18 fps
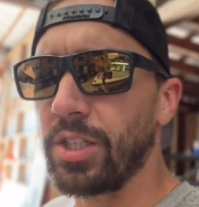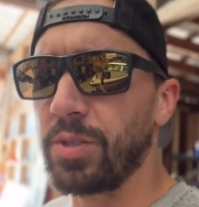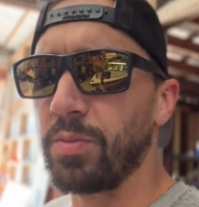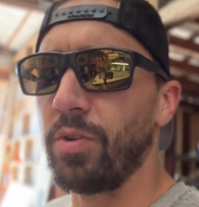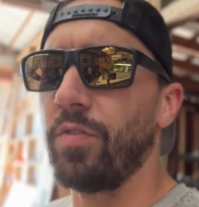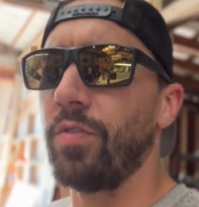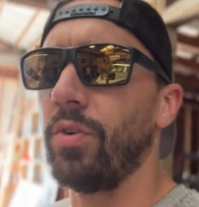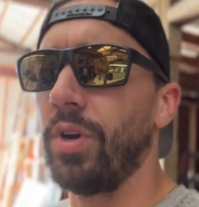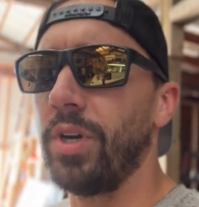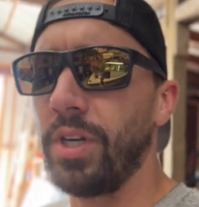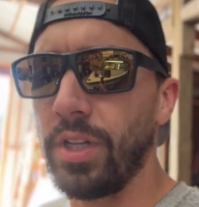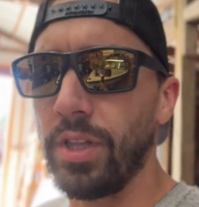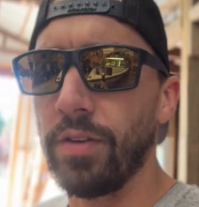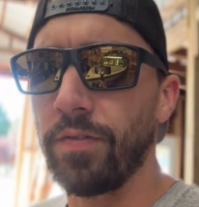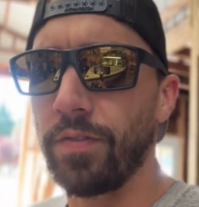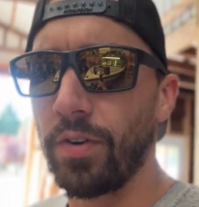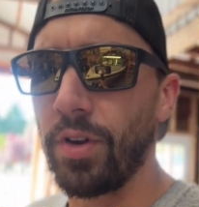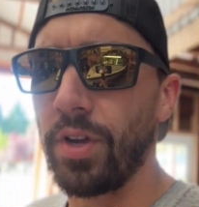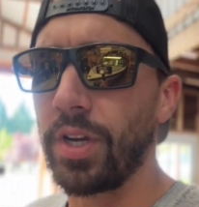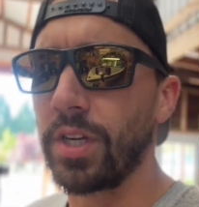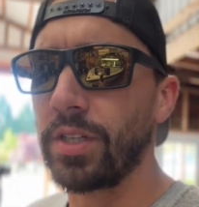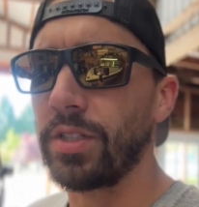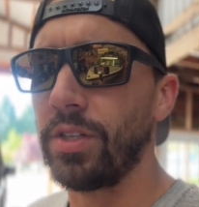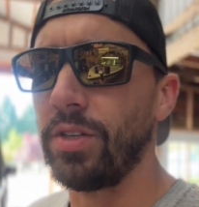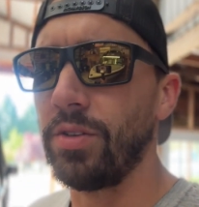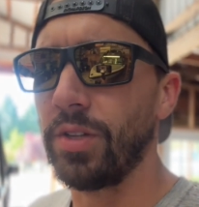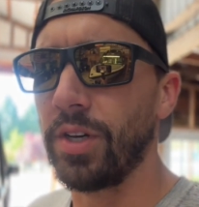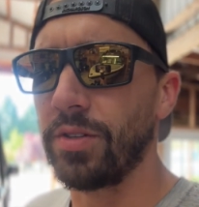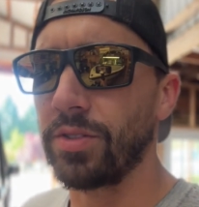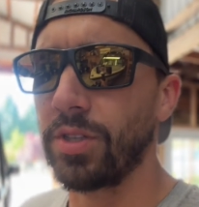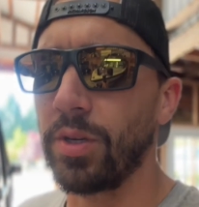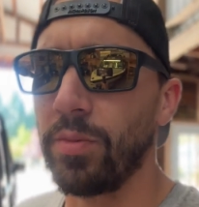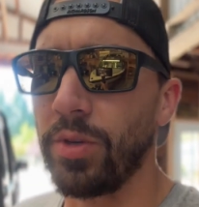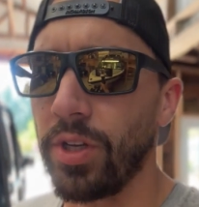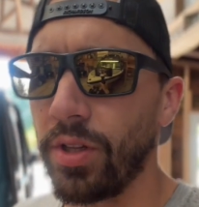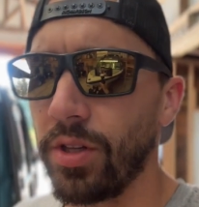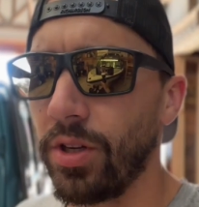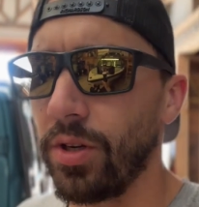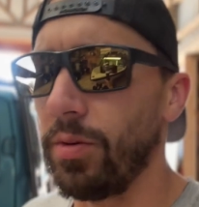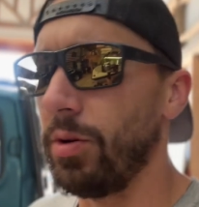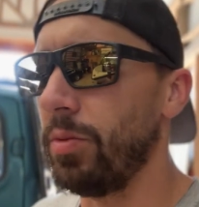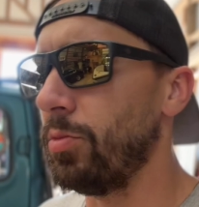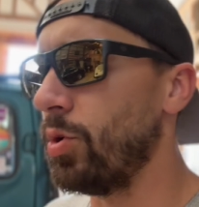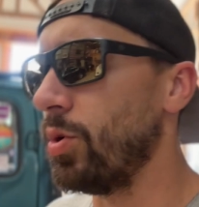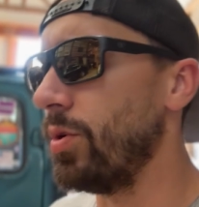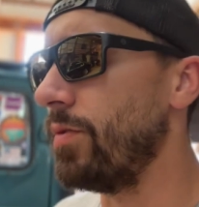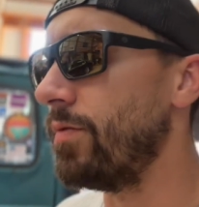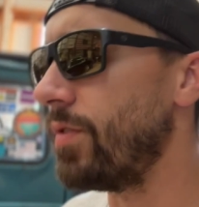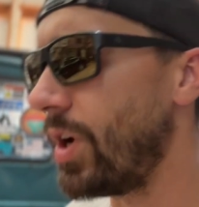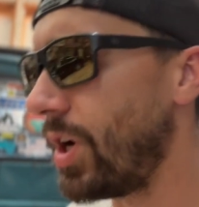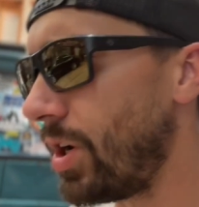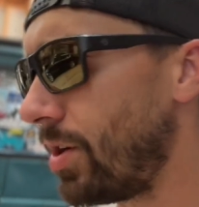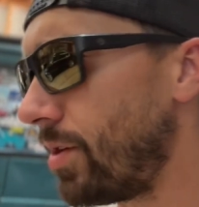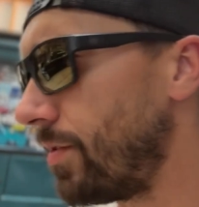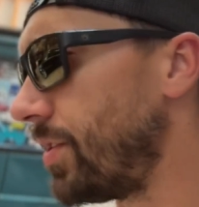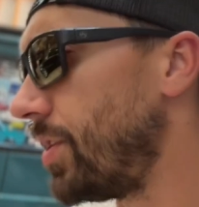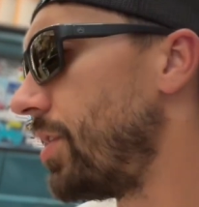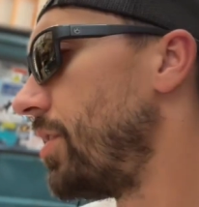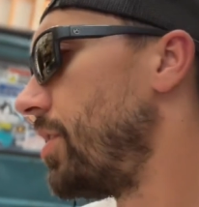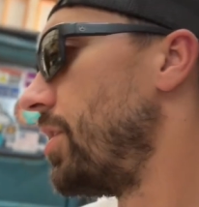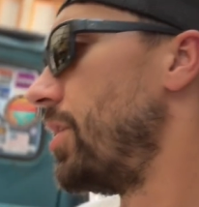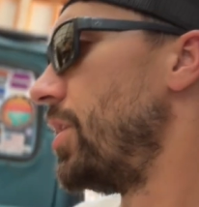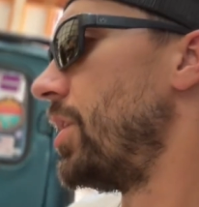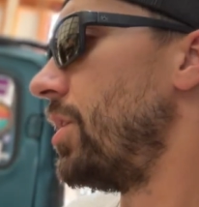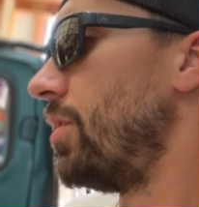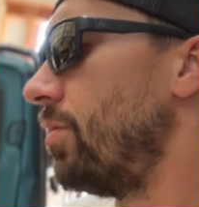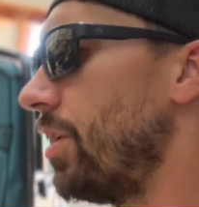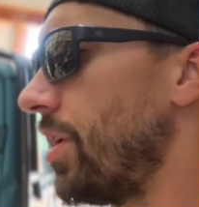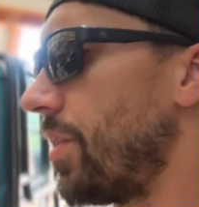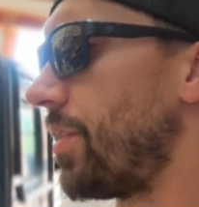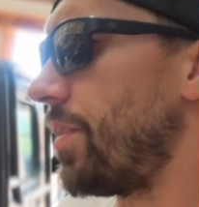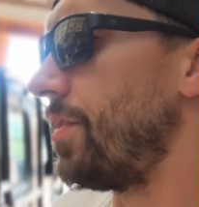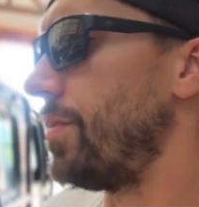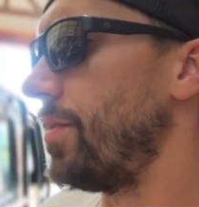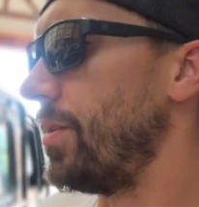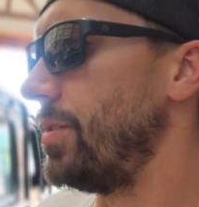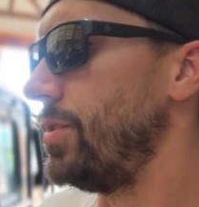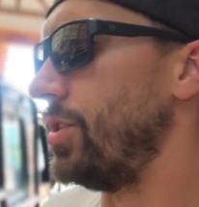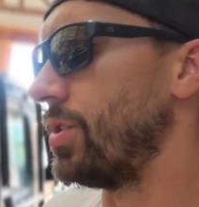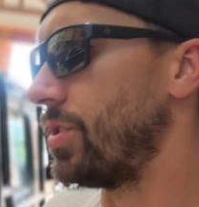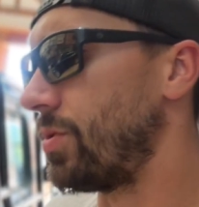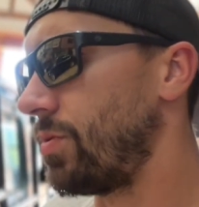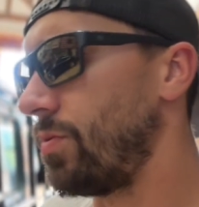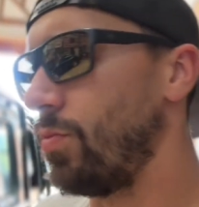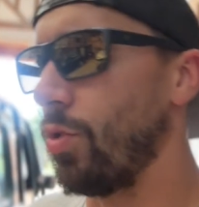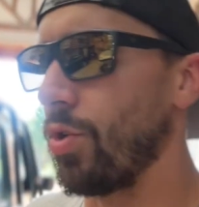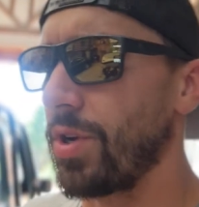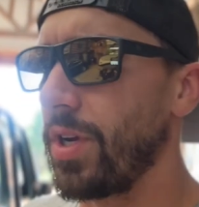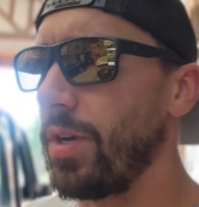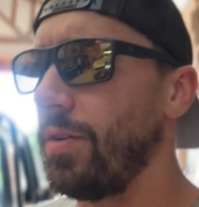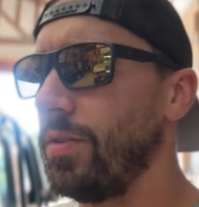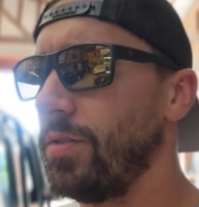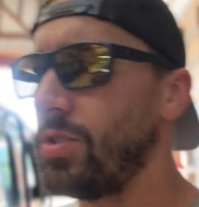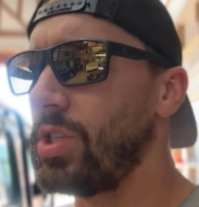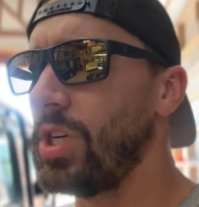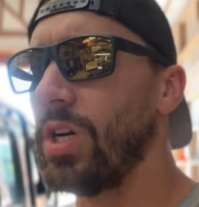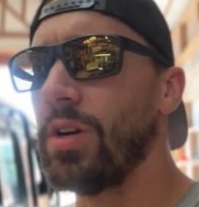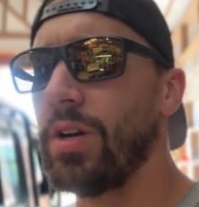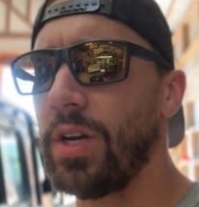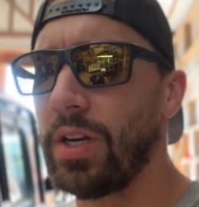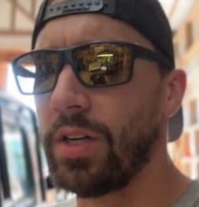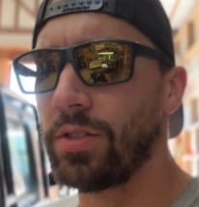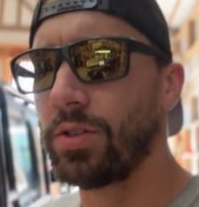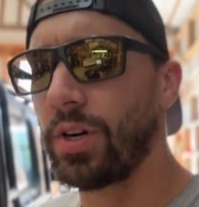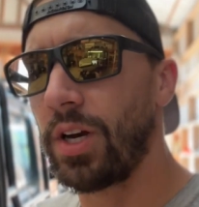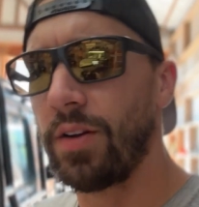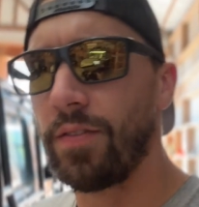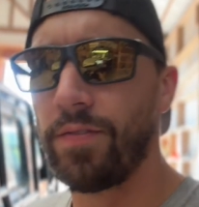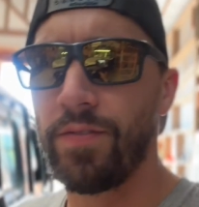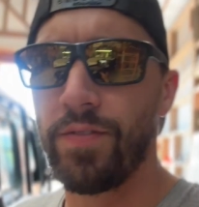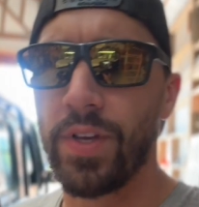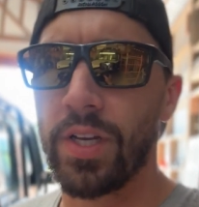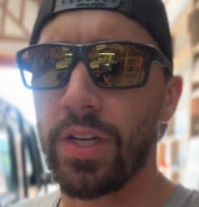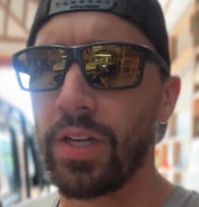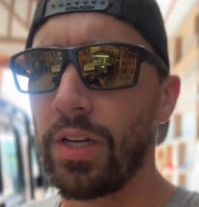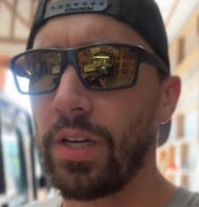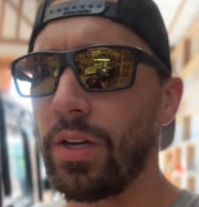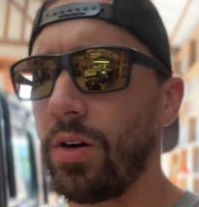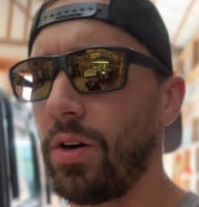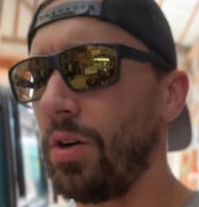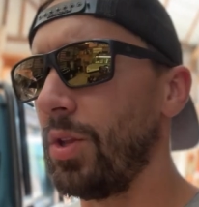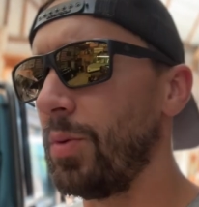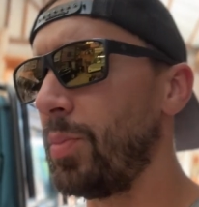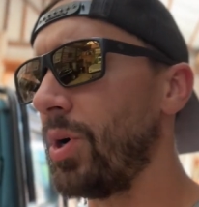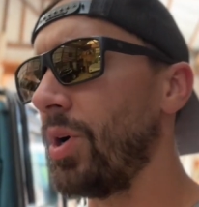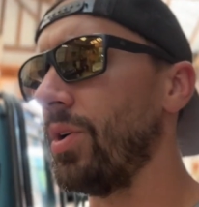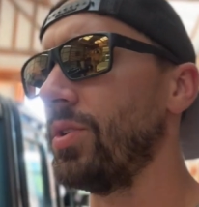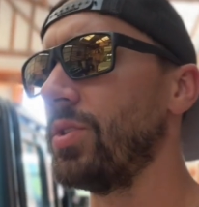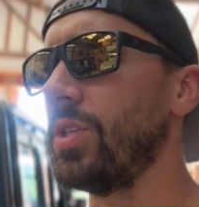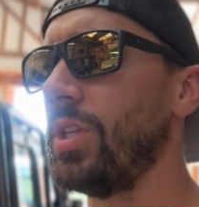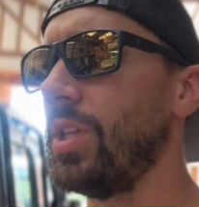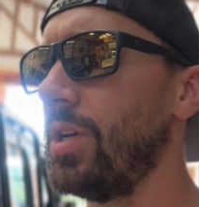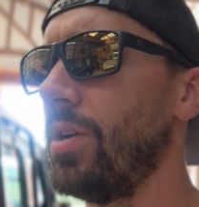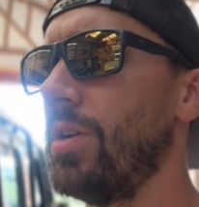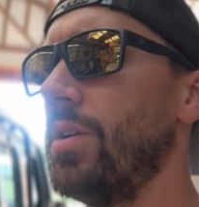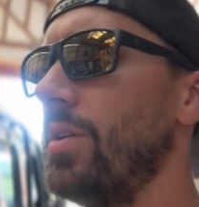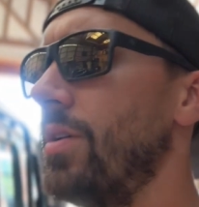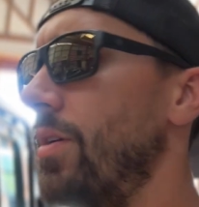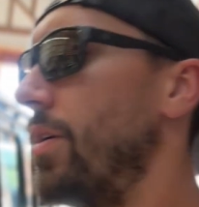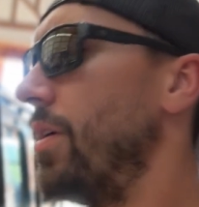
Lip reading: before I did the front, because I knew that was going to be a little bit more involved with just working steering and trying to fit all the parts in there